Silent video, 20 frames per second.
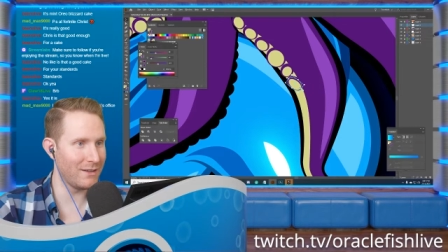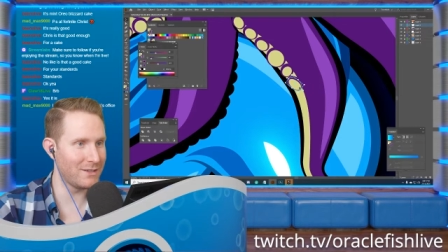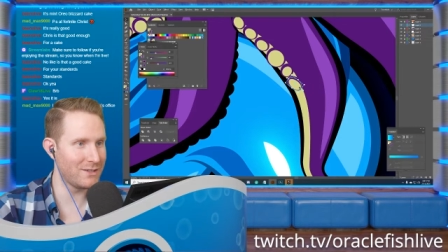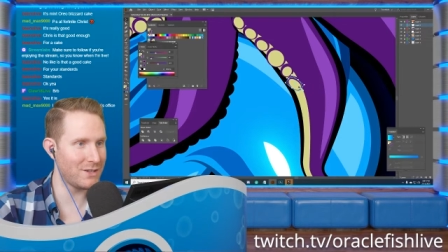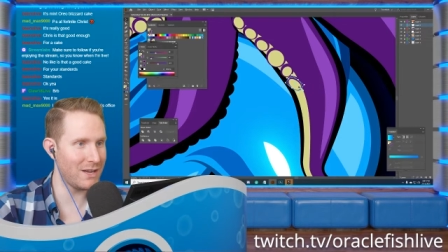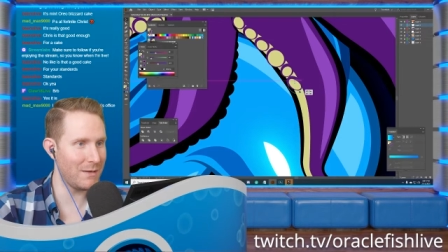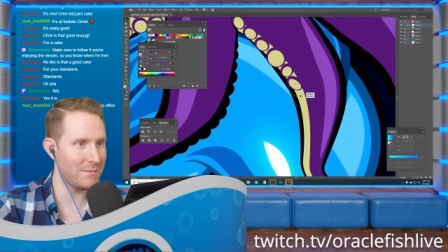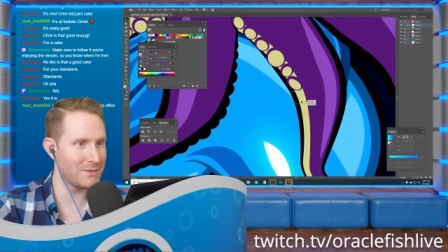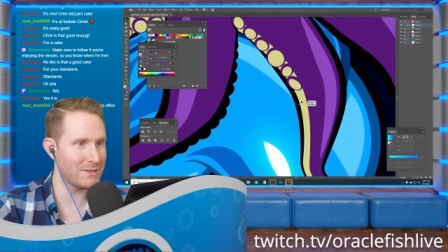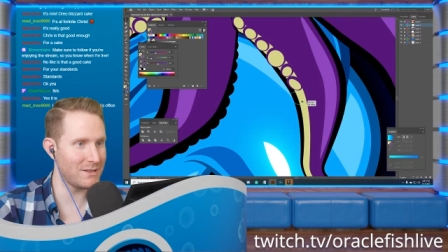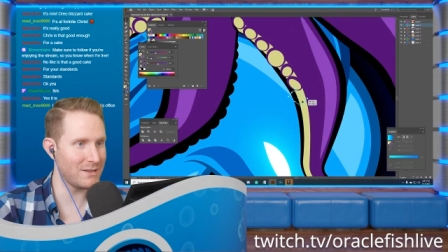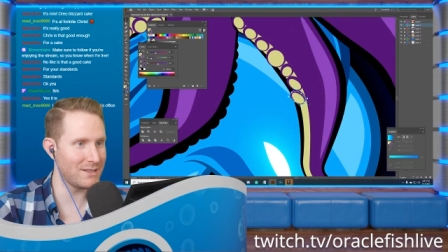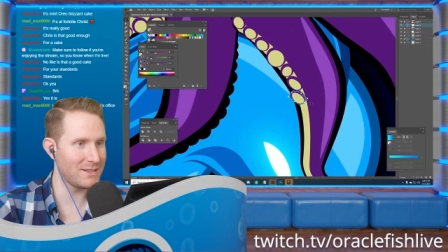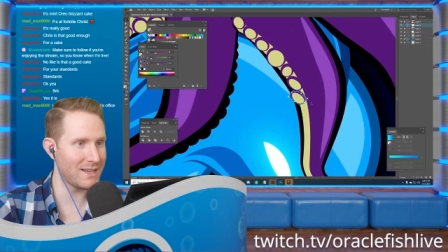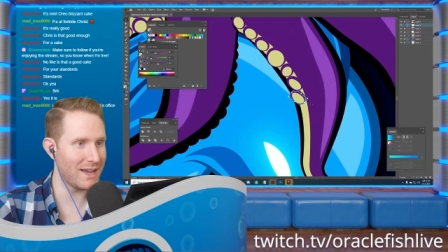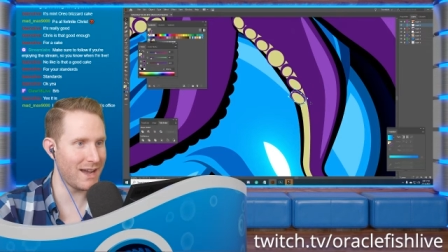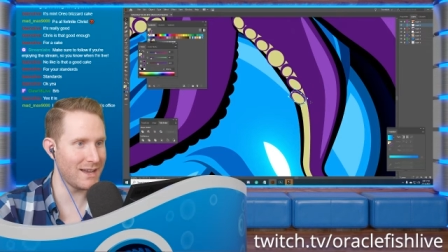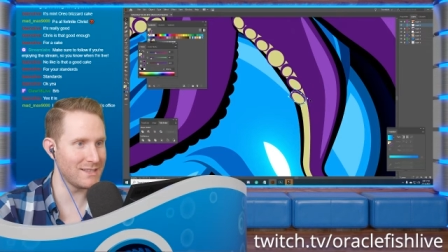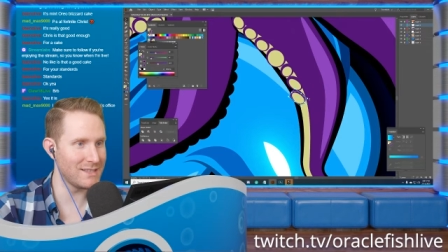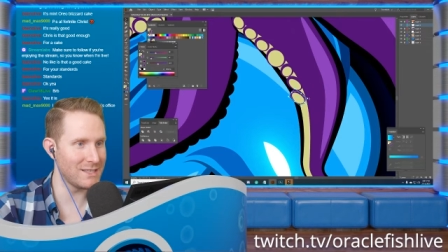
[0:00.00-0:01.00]
shapes and
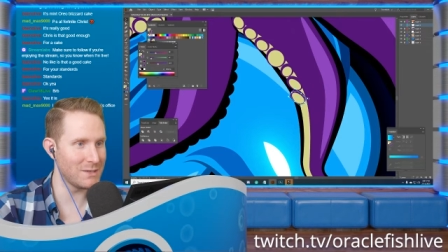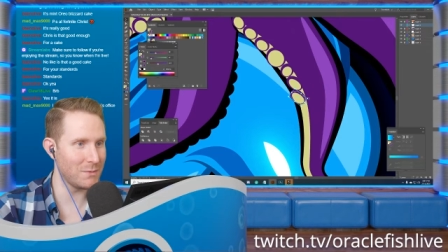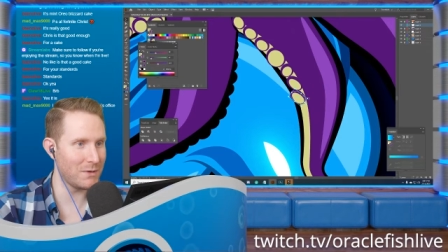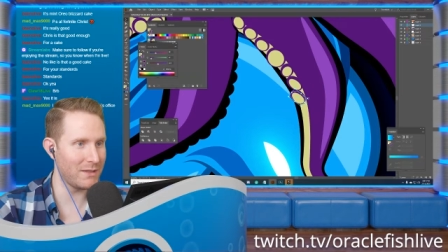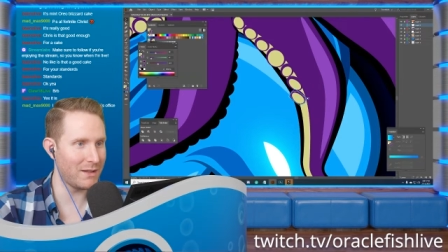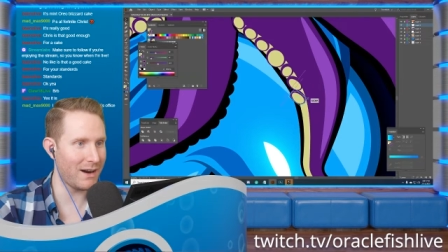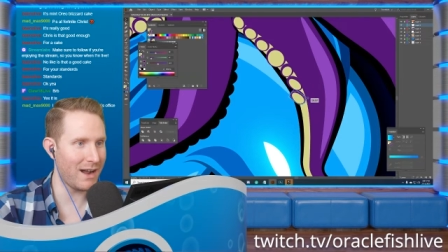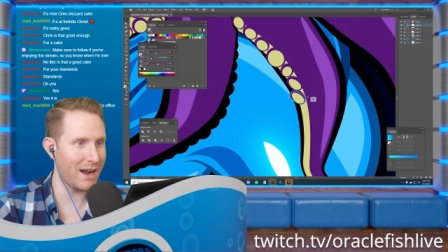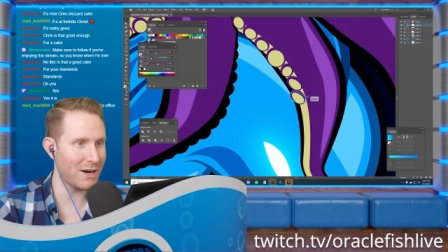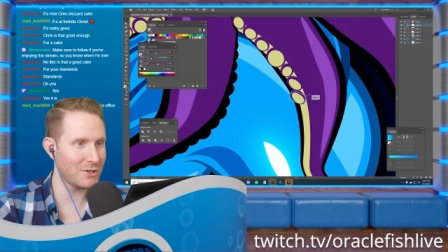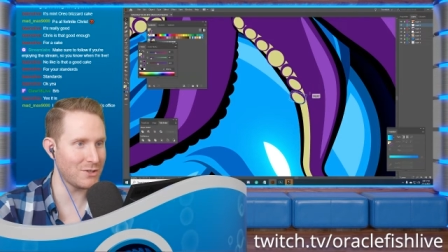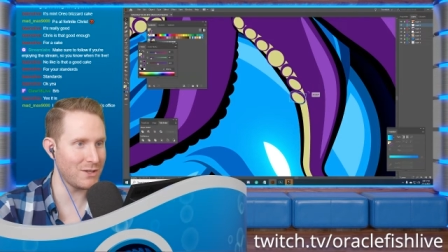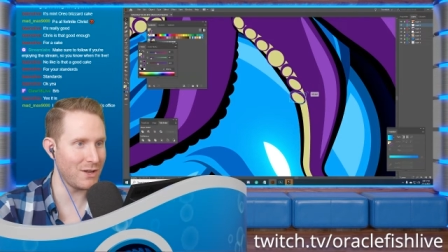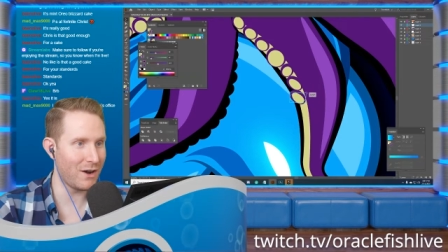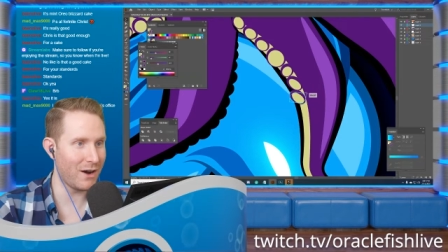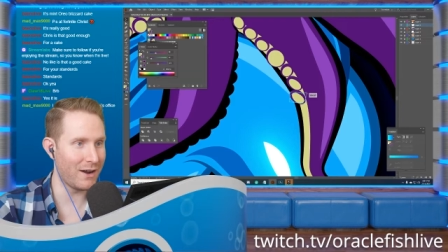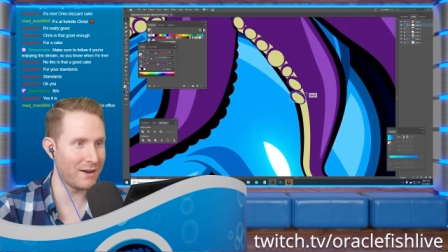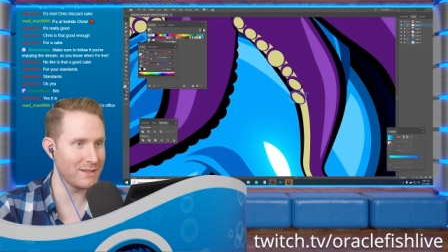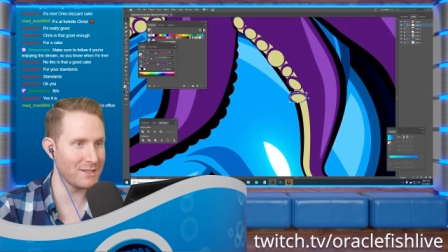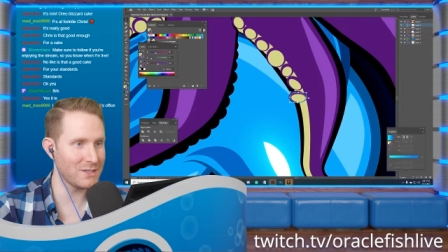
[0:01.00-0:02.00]
sizes when they're actually
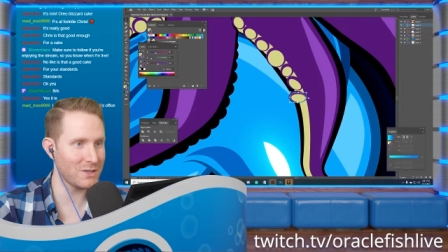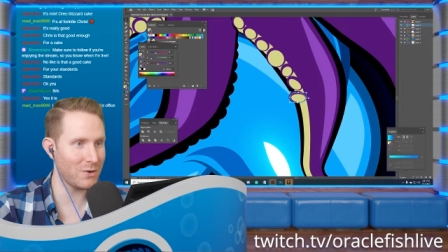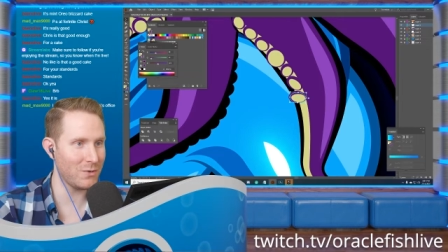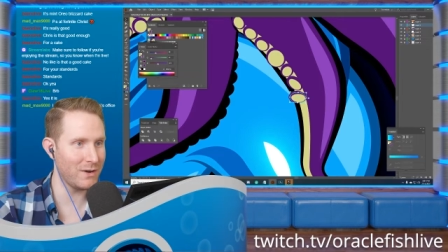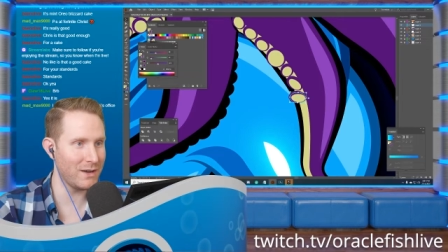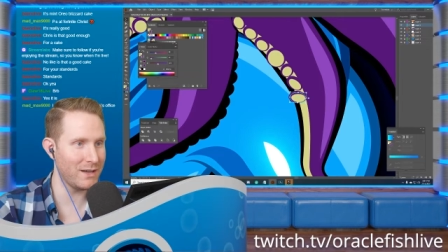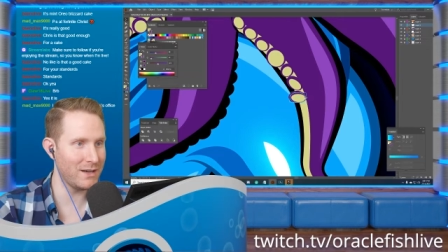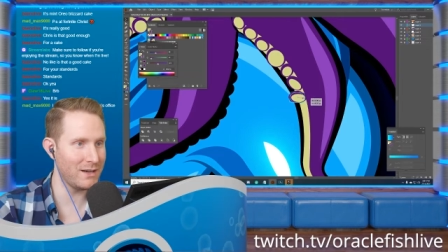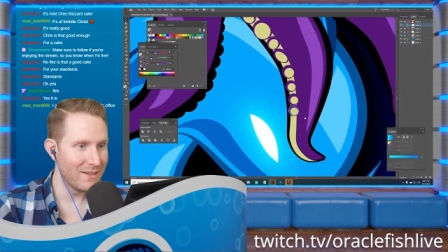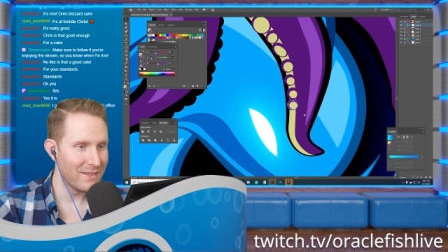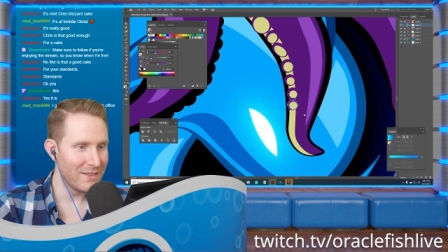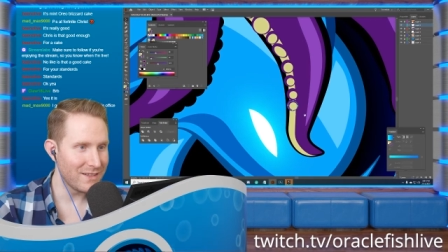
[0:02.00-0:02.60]
on a squid.